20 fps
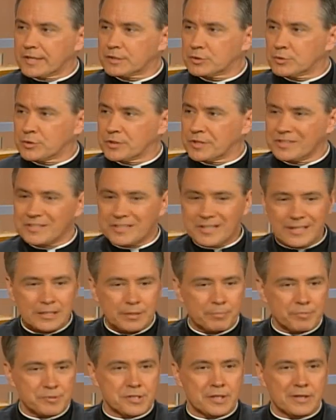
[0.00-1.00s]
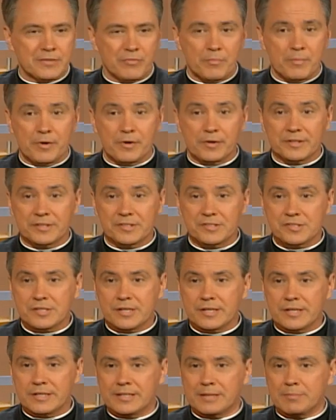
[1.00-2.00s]
do that 90% of Americans
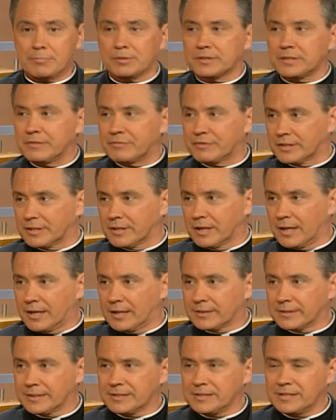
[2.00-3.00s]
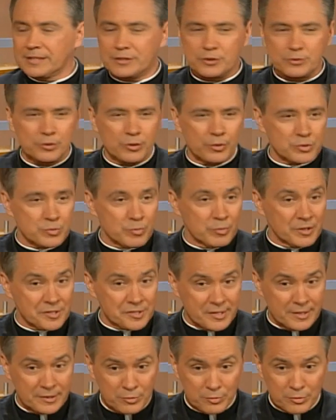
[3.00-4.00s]
say they believe in God. And yet you know as well
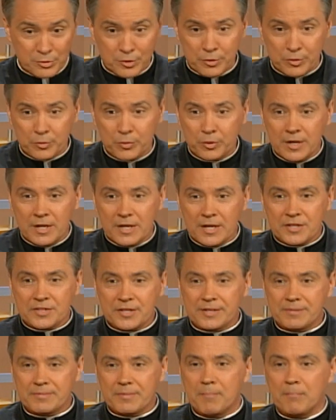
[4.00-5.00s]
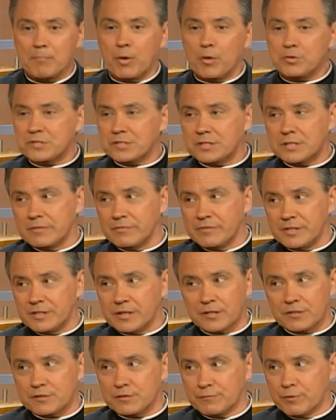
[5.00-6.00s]
as I do, too, that most TV
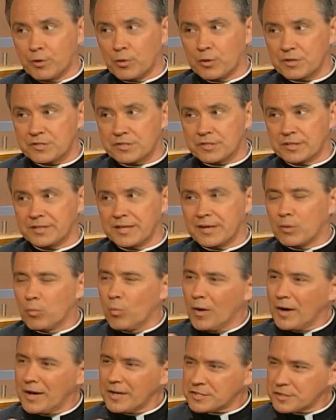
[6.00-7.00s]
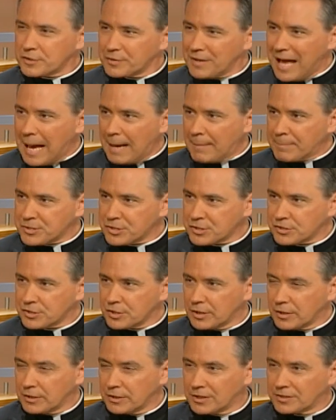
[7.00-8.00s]
doesn't focus on that. Why is there an absence
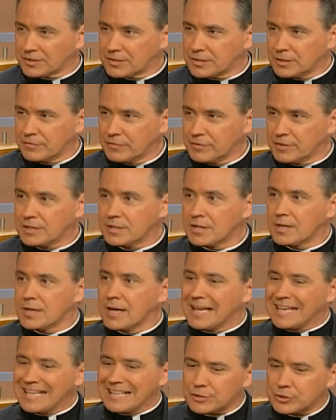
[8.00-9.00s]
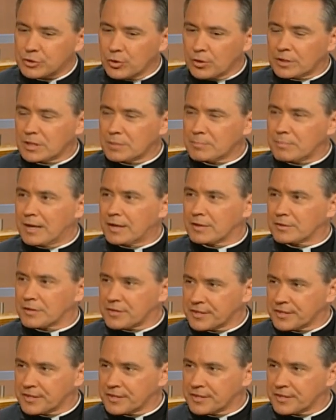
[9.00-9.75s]
on TV in talking about